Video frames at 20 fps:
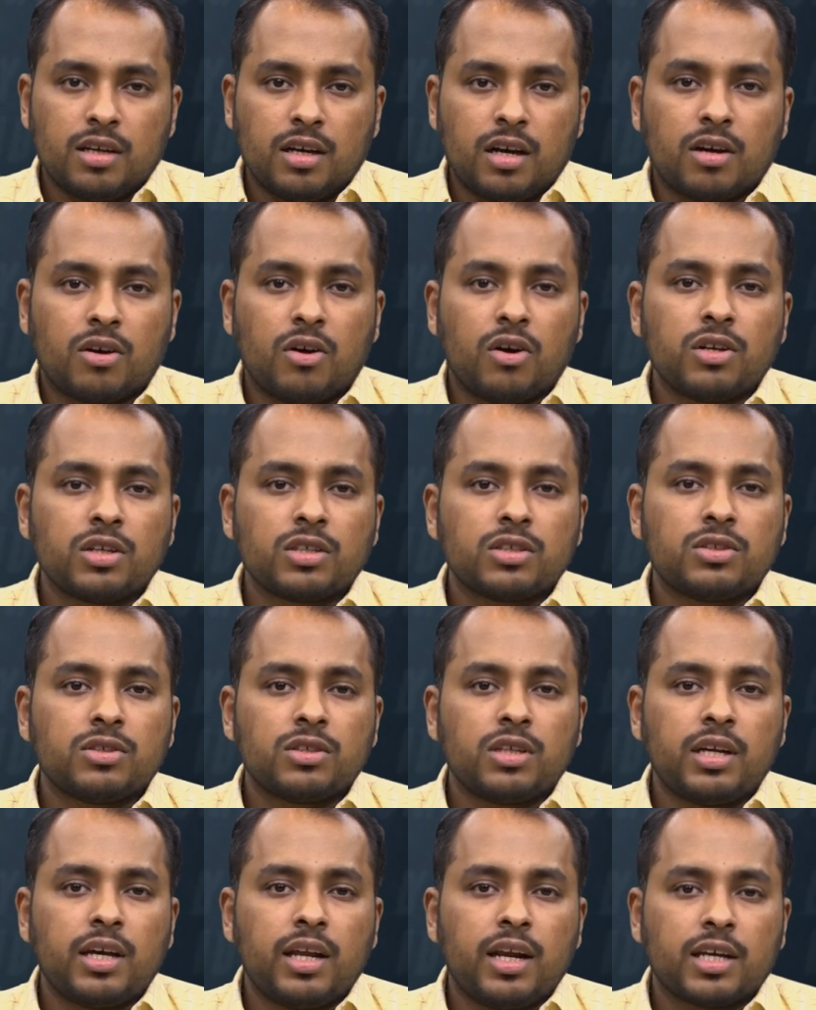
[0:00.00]
According to
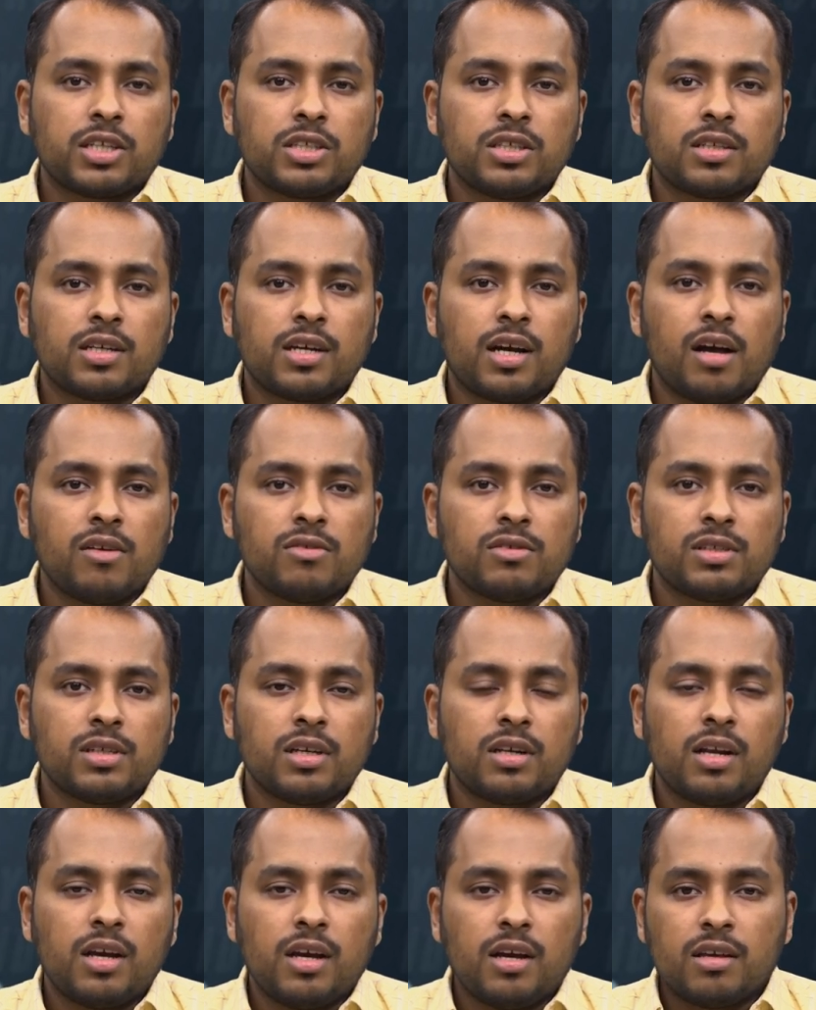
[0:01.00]
the Election
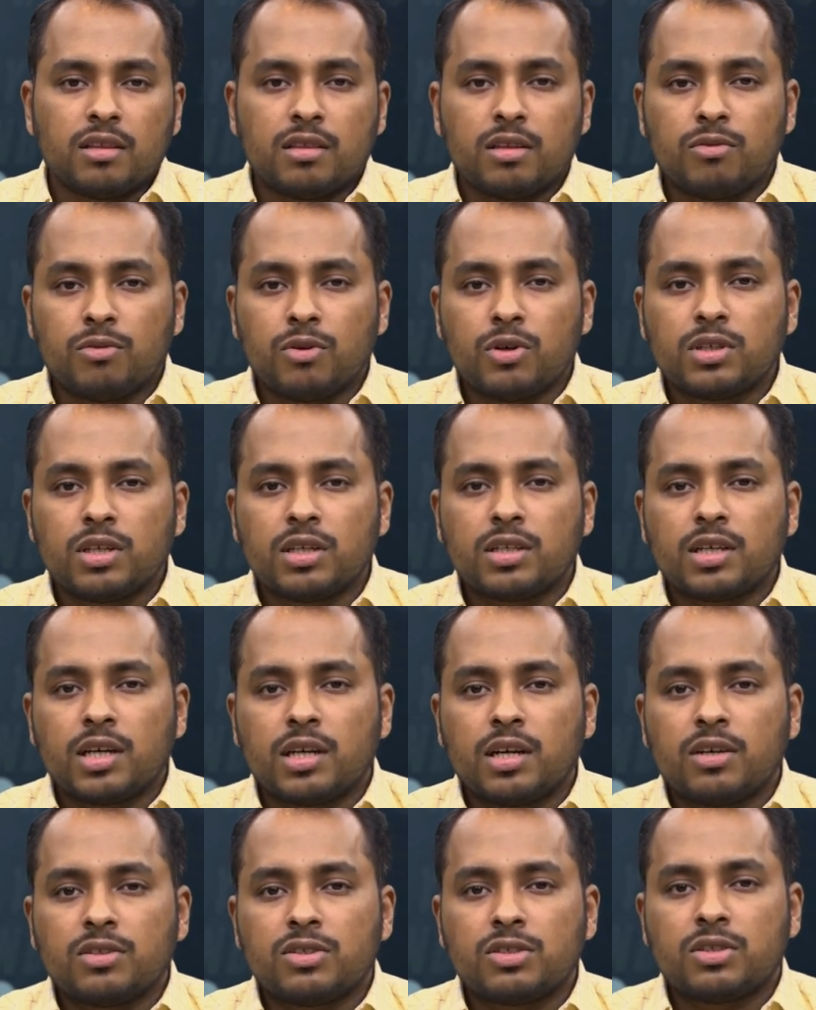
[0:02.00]
Council, the voter
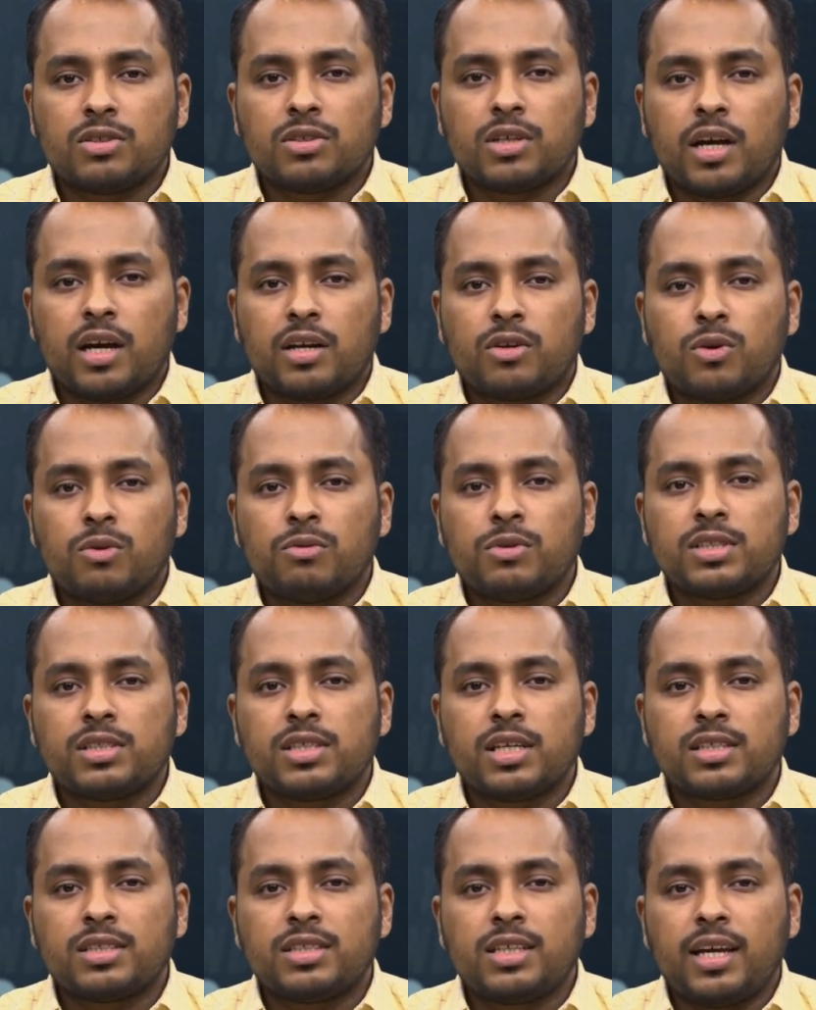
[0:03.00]
turnout stood at over
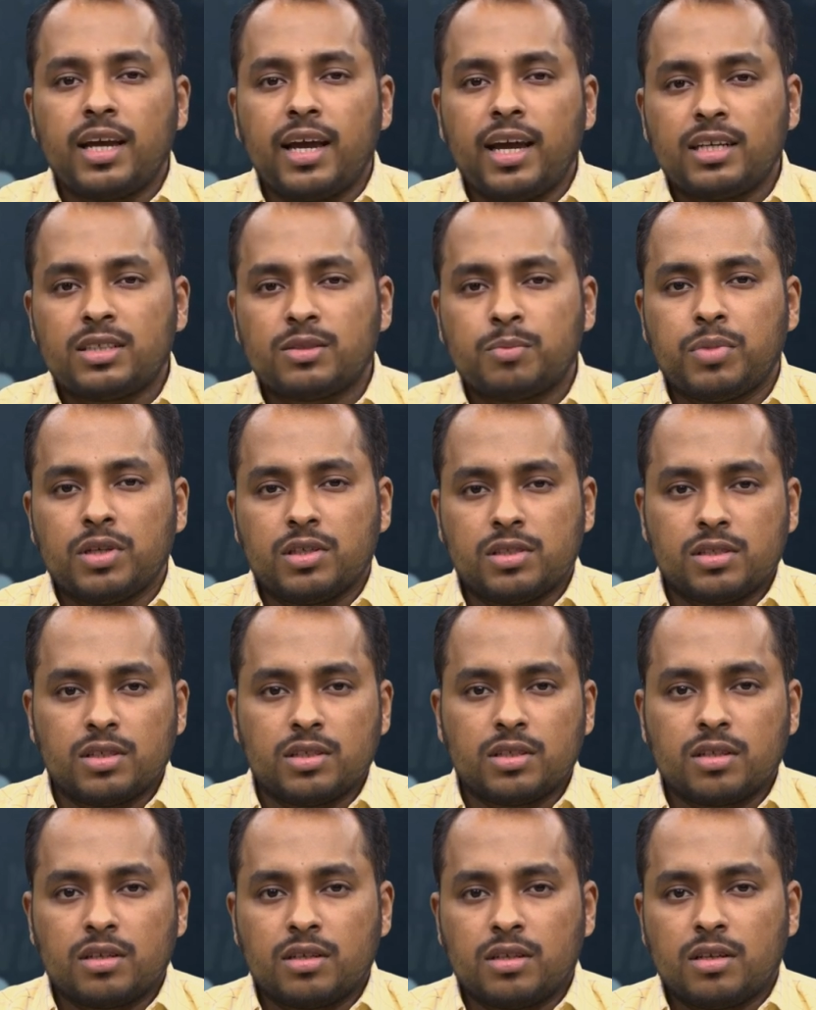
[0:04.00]

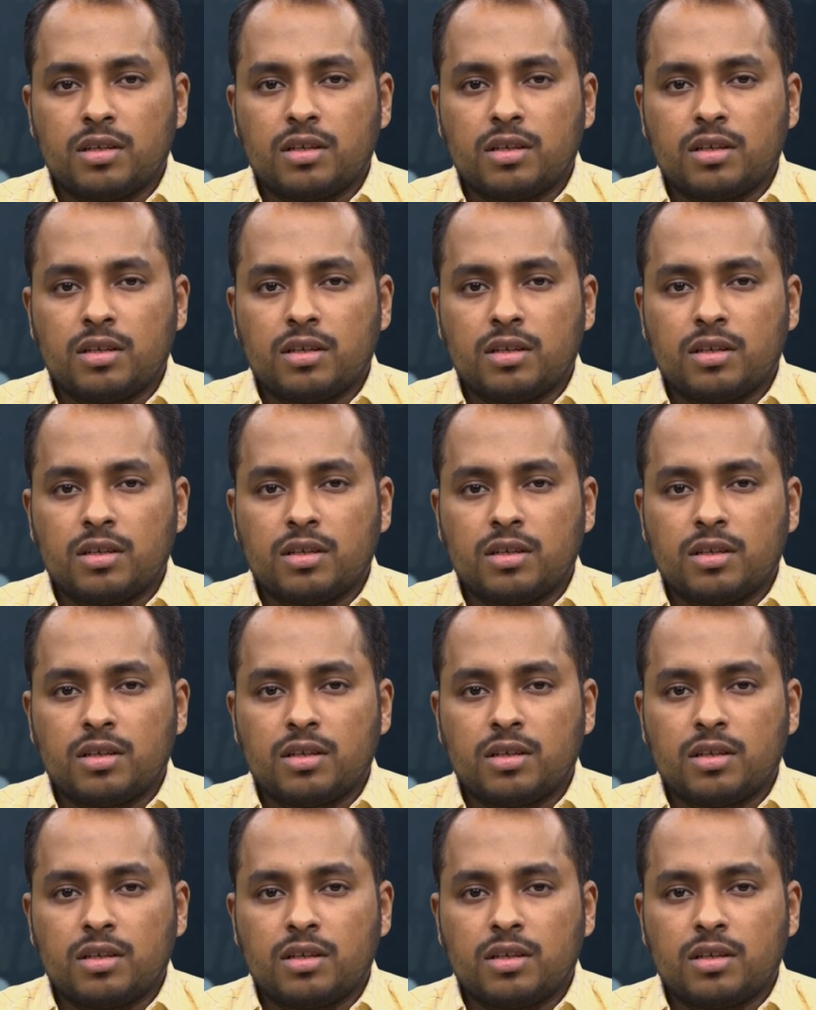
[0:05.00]
68%.